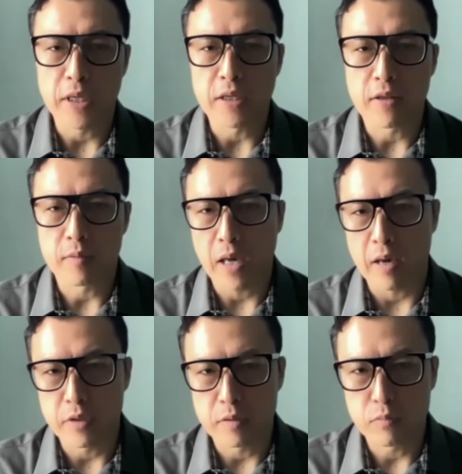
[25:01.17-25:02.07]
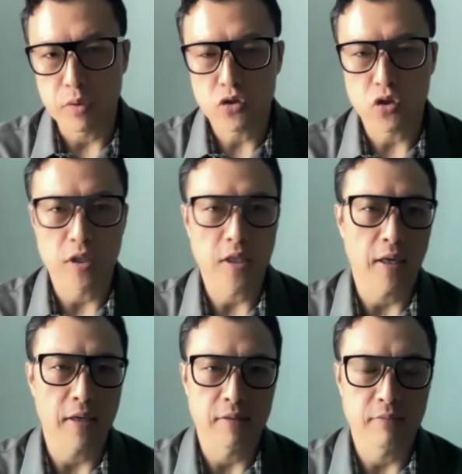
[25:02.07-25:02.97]
many of them have been beaching,
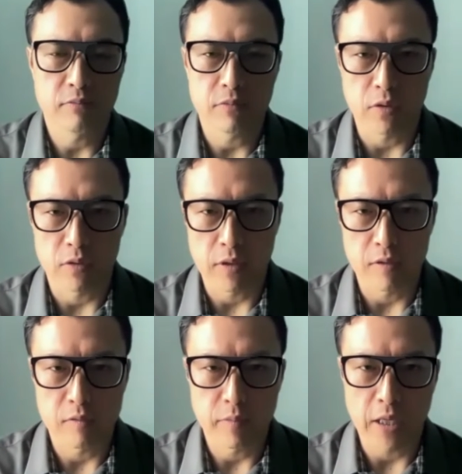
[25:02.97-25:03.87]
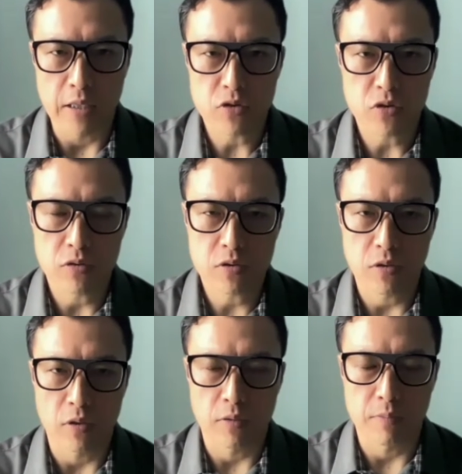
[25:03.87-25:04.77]
and you know they're getting
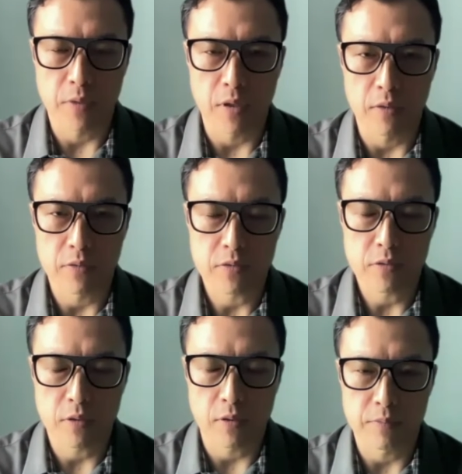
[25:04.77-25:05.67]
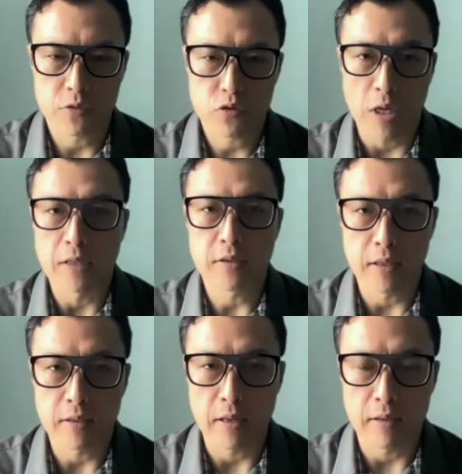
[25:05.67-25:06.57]
um, uh, um, stranded,
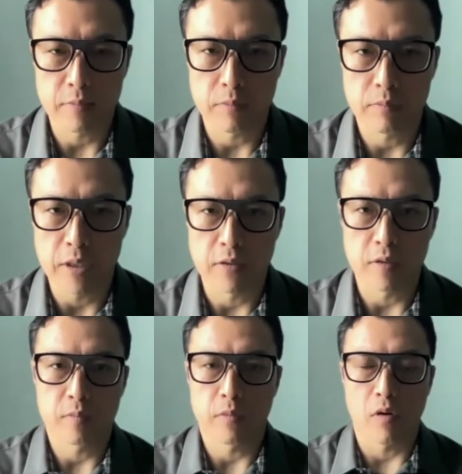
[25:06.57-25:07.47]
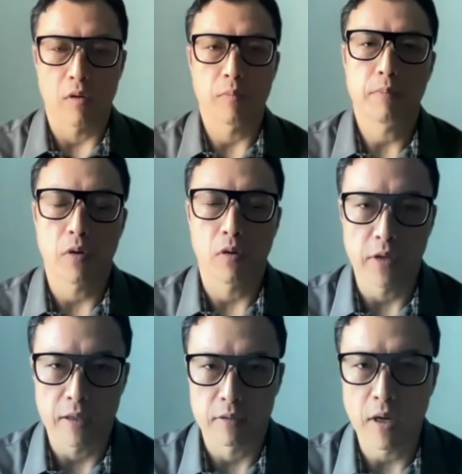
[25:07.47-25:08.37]
and and many of them are are
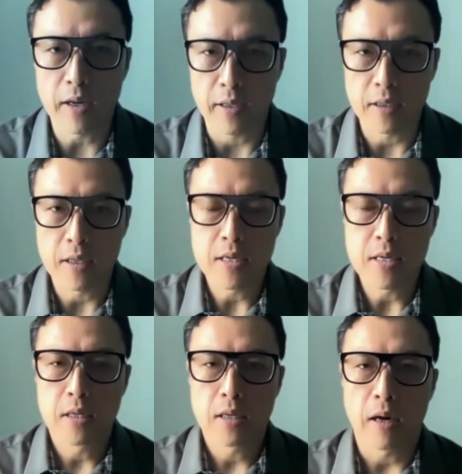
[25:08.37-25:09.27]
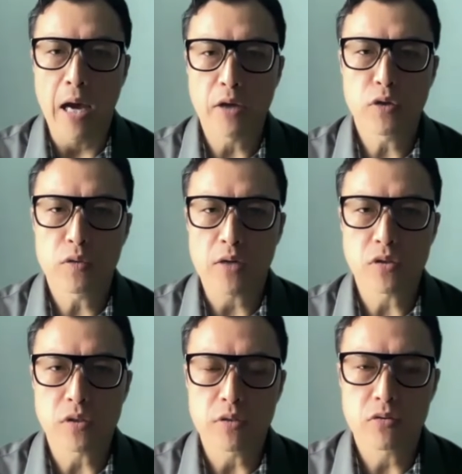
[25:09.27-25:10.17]
dying. Dying. How do you
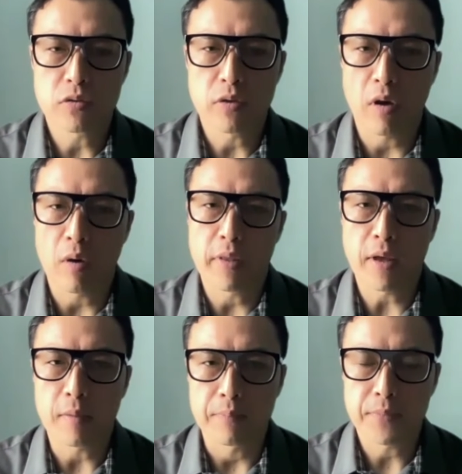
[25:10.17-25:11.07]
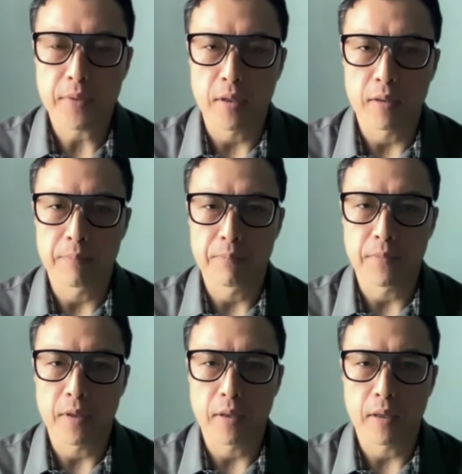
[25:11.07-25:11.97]
actually help them? Um,
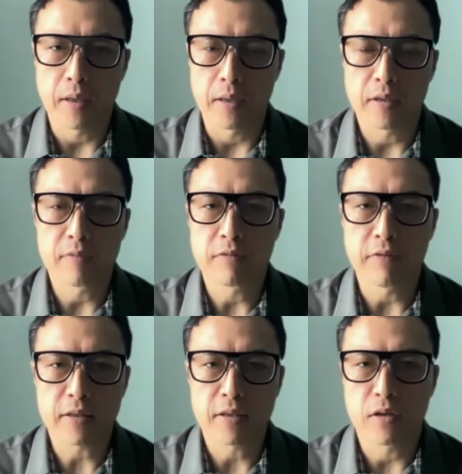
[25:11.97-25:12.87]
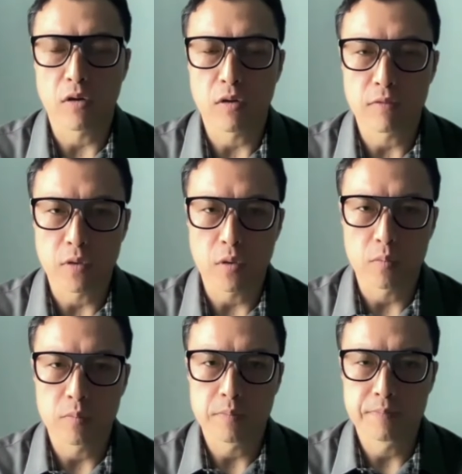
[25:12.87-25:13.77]
yeah. And given the fact that they're all over the globe.